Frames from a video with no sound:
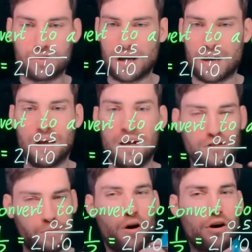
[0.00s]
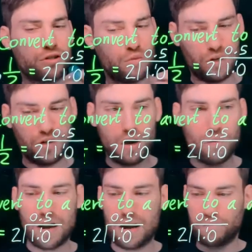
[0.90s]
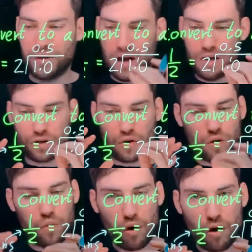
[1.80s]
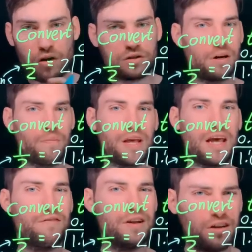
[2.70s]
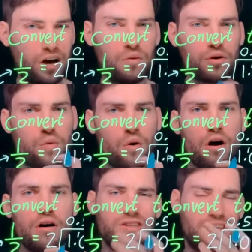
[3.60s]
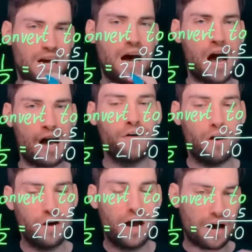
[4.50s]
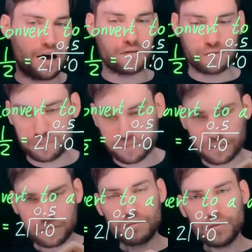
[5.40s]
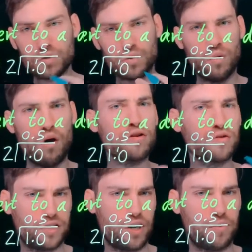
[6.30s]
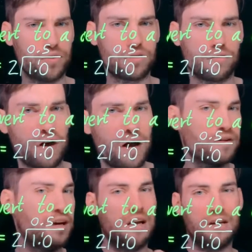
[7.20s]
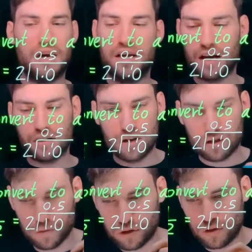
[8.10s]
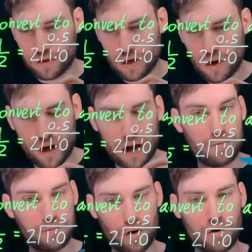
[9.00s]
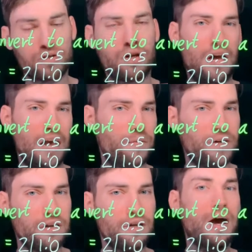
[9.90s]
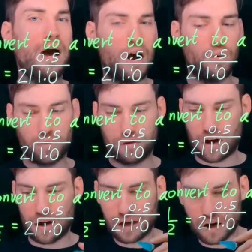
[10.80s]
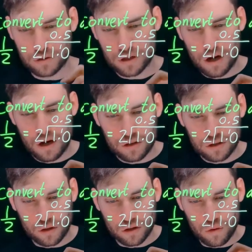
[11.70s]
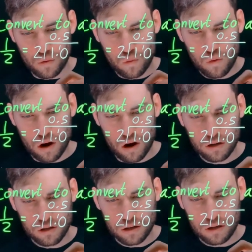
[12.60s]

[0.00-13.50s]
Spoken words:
to that. It's important that we know how. So a quarter, if you didn't know, a quarter is half of a half. So a quarter is 0.25. Yet again, some students know that, but if we didn't, how would we find out? So we can do 1